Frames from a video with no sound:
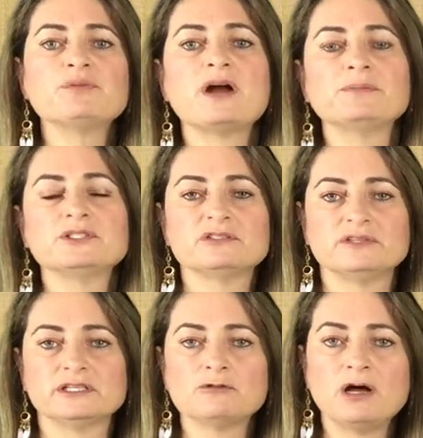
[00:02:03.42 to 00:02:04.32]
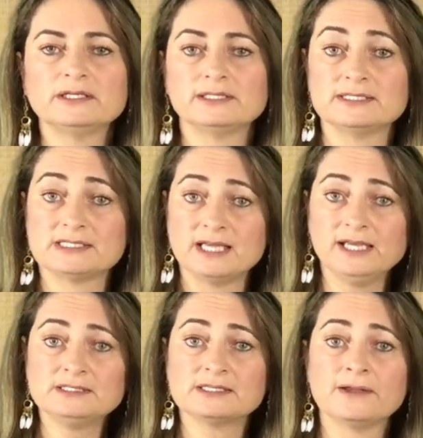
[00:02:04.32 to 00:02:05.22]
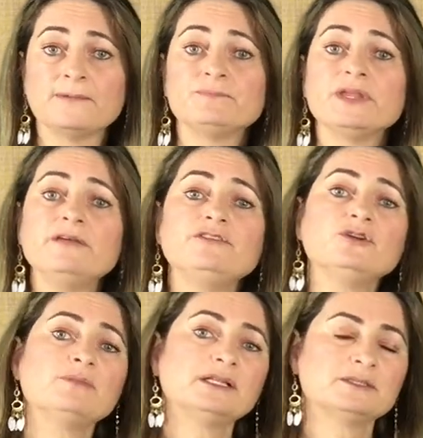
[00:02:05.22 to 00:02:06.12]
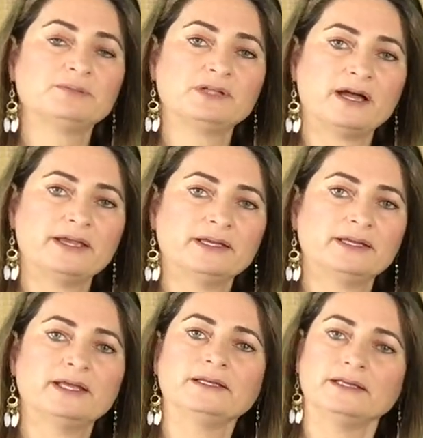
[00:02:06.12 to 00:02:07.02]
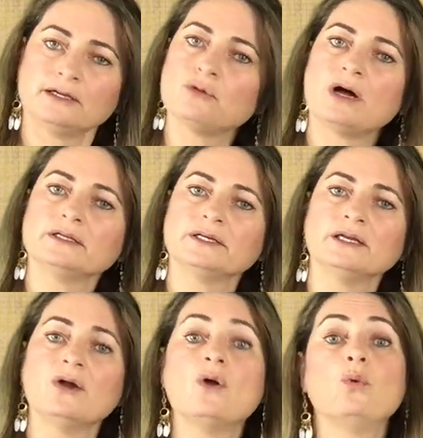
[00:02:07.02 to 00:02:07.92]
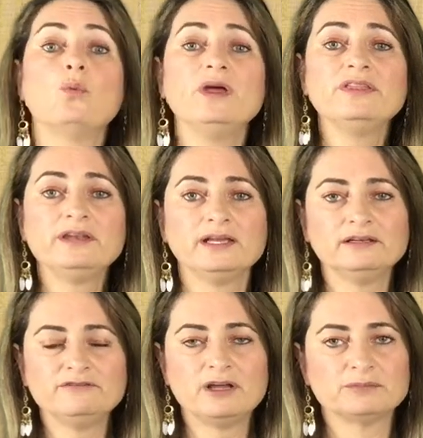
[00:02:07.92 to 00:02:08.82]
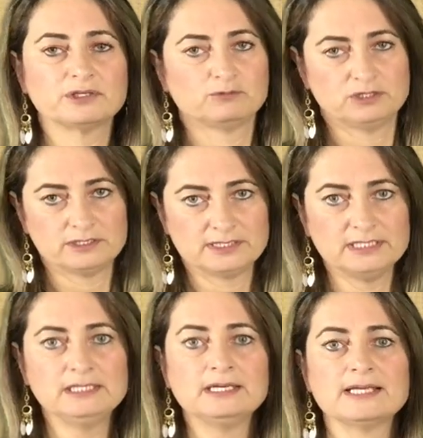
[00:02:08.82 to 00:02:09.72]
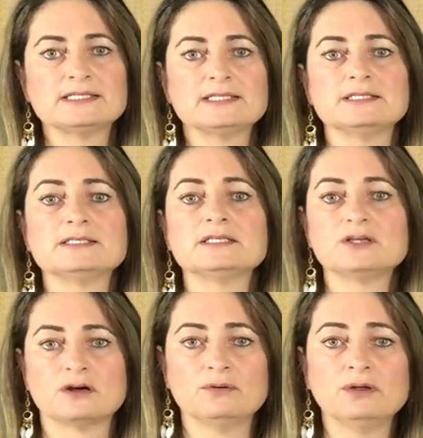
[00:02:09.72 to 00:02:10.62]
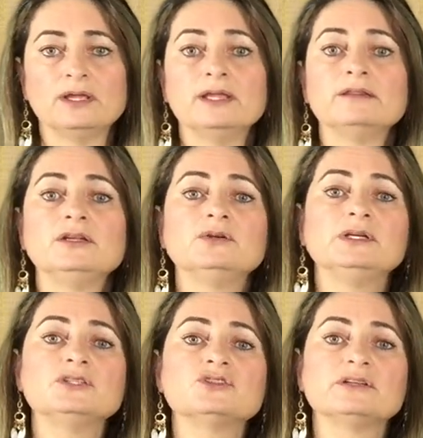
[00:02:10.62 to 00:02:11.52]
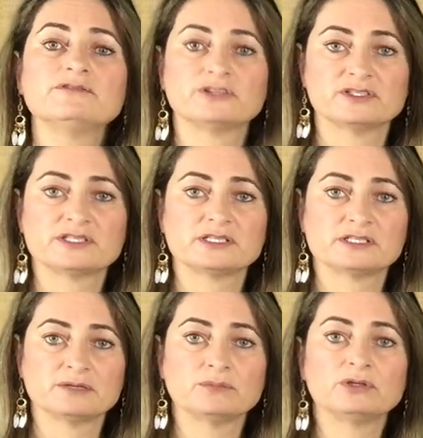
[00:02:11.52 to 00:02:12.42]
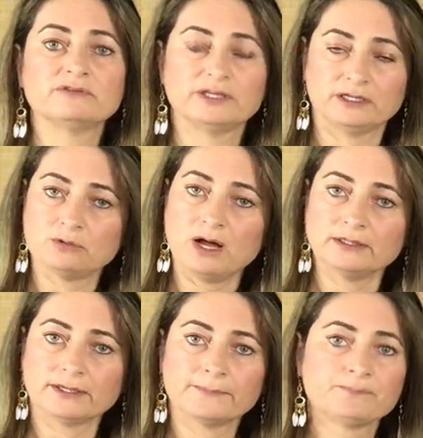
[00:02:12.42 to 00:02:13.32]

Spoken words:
property of inequality states if you multiply an inequality with a negative number, when c less than 0, then you need to reverse the symbol of inequality.